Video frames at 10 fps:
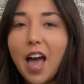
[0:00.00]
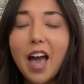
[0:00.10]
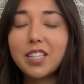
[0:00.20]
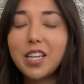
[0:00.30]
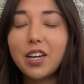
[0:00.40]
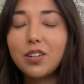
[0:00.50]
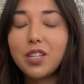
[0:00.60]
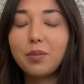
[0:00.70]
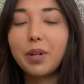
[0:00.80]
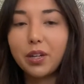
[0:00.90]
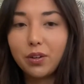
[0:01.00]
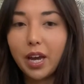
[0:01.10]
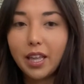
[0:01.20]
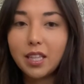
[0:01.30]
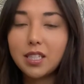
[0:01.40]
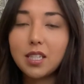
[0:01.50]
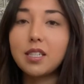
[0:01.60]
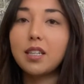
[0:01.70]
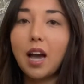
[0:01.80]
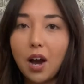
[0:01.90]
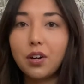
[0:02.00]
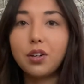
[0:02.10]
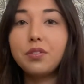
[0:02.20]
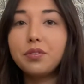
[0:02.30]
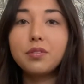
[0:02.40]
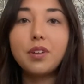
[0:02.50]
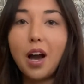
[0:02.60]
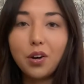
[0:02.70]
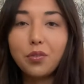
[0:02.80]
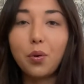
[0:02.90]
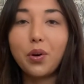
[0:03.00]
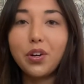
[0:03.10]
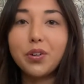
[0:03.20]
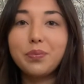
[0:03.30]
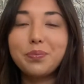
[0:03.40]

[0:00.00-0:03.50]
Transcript: exhales, I'm like, okay, this is out of order.